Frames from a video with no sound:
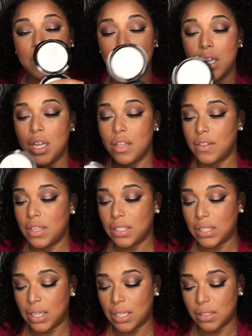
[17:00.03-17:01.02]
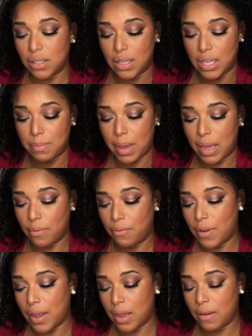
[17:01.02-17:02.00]
one, this is the Makeup
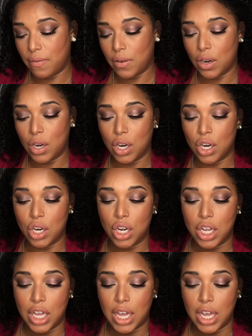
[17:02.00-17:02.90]
Forever.